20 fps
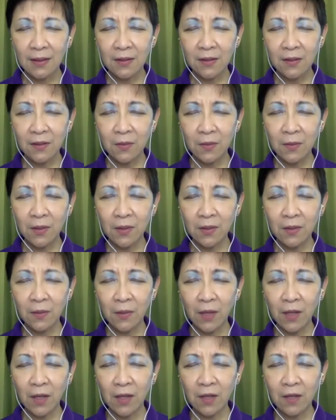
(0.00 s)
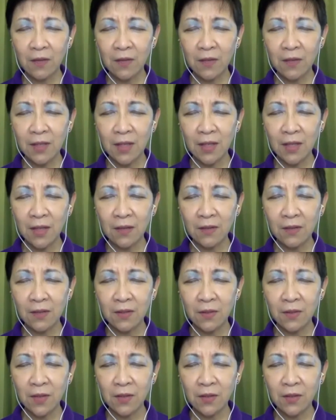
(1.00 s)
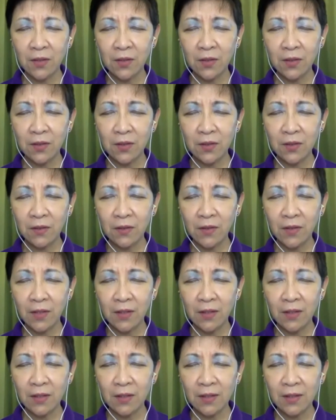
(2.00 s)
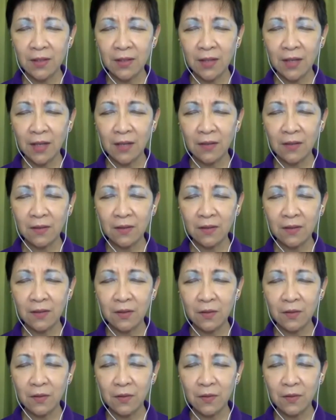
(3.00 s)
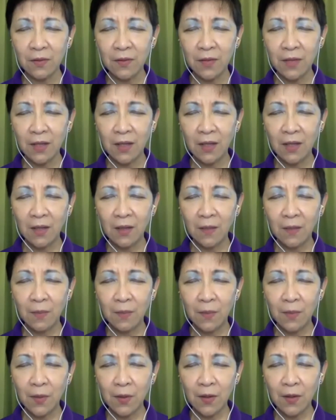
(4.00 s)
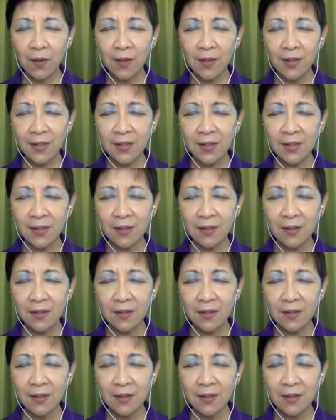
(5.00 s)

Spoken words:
So be aware of sounds around you. If there are sounds of birds,